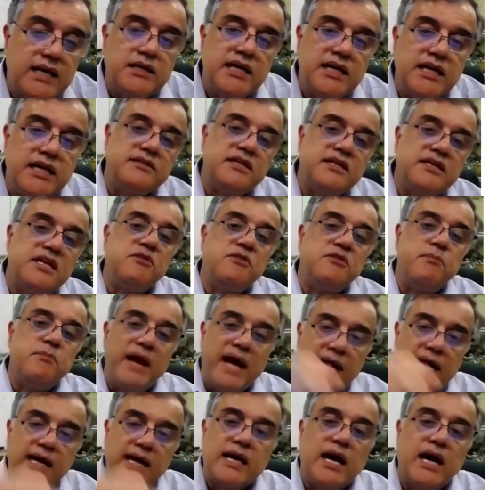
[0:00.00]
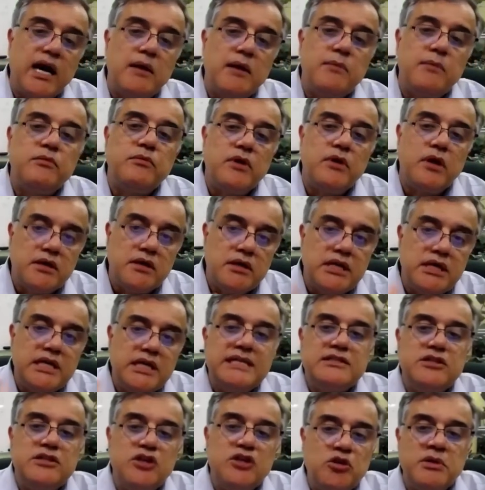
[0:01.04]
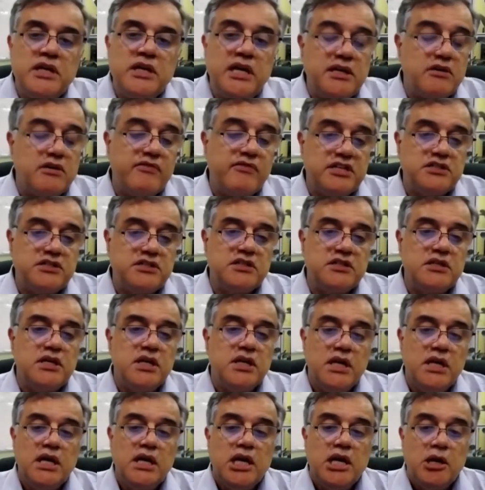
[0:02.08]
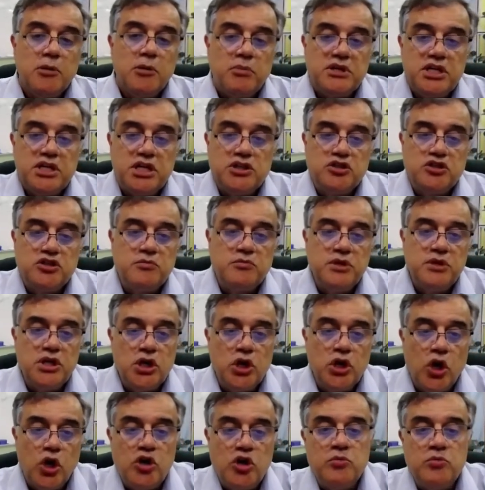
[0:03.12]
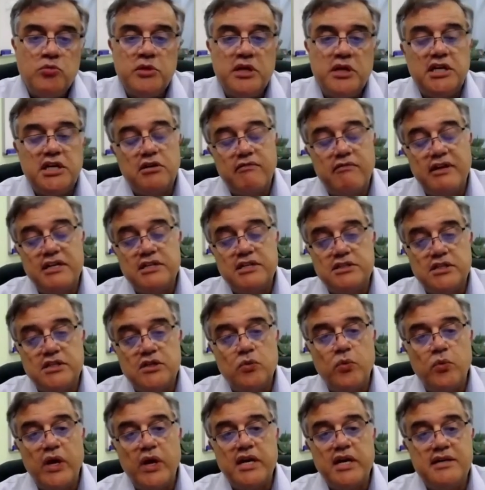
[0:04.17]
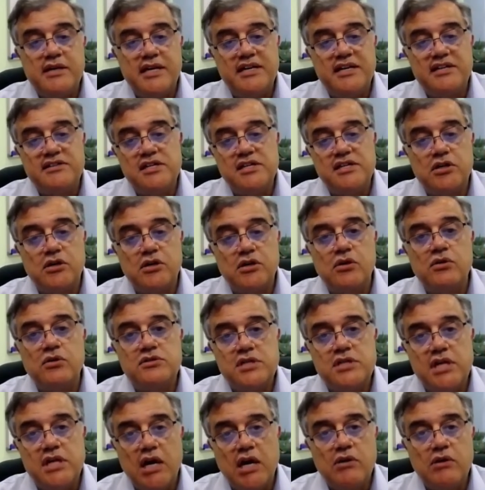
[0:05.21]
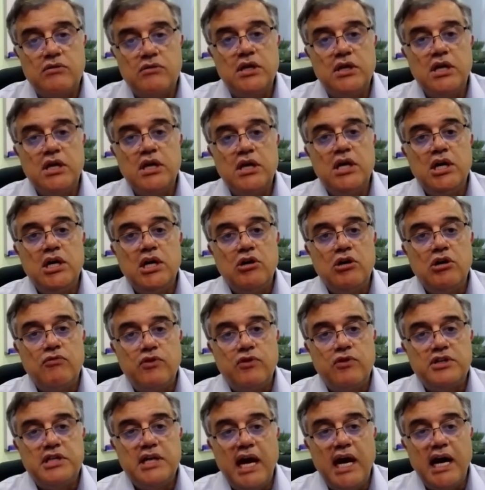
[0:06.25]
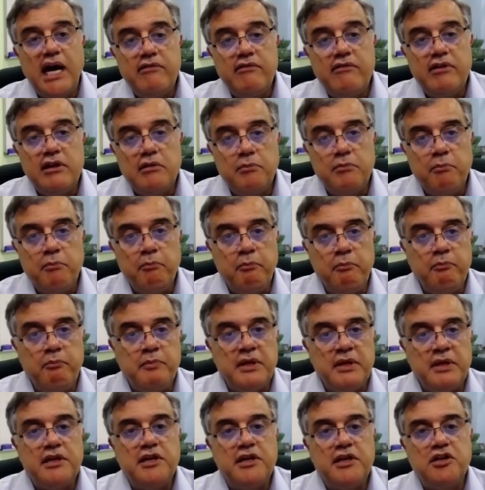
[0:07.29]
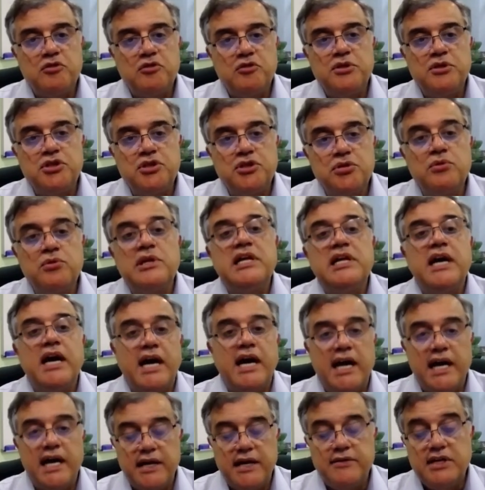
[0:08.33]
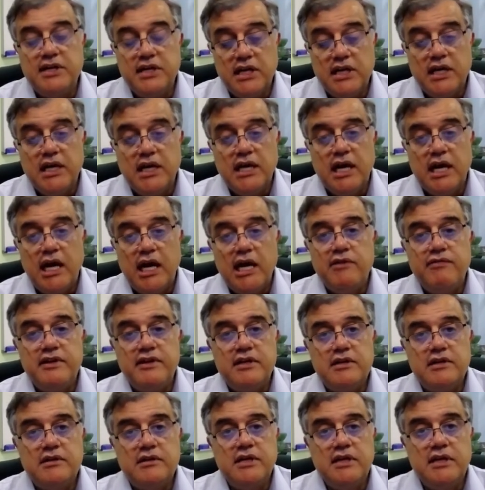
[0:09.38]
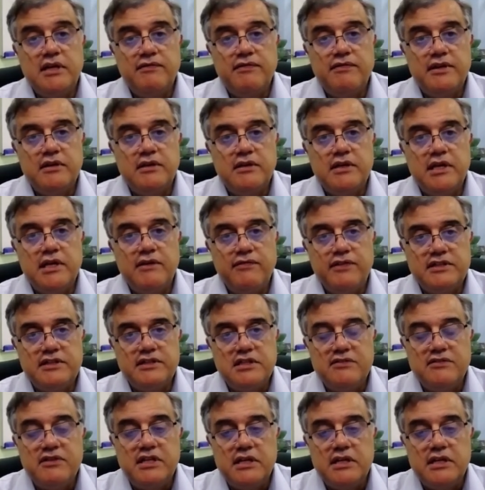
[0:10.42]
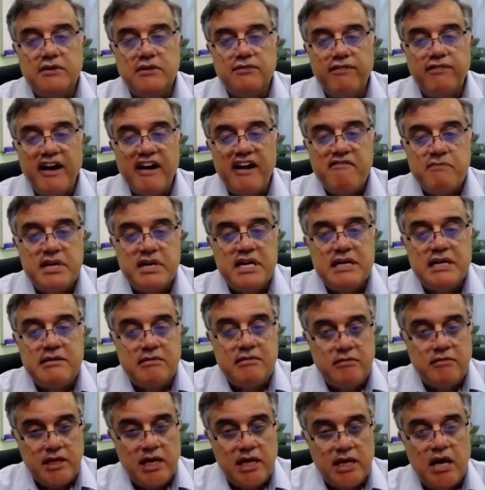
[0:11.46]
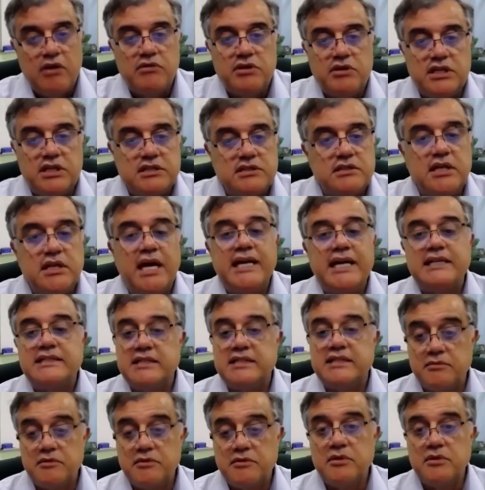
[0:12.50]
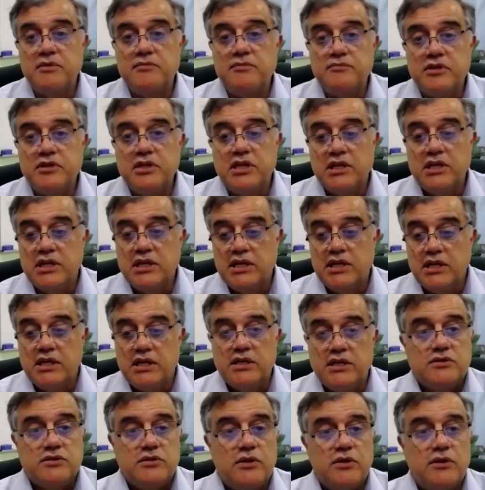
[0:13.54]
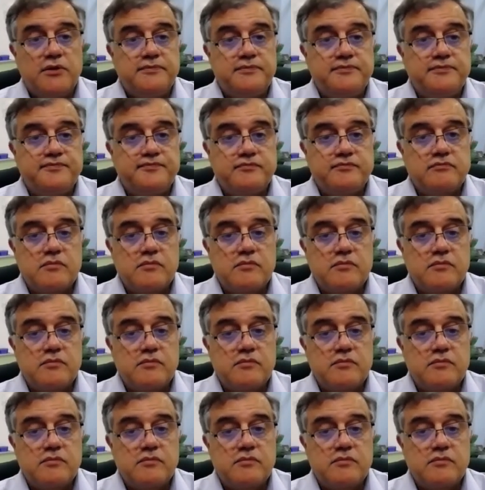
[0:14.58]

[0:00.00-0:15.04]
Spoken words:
data center back up needs human intervention, but there should be no human intervention when a data center goes down for the high availability to be truly high. If it's even a 5-minute down, it's not acceptable. So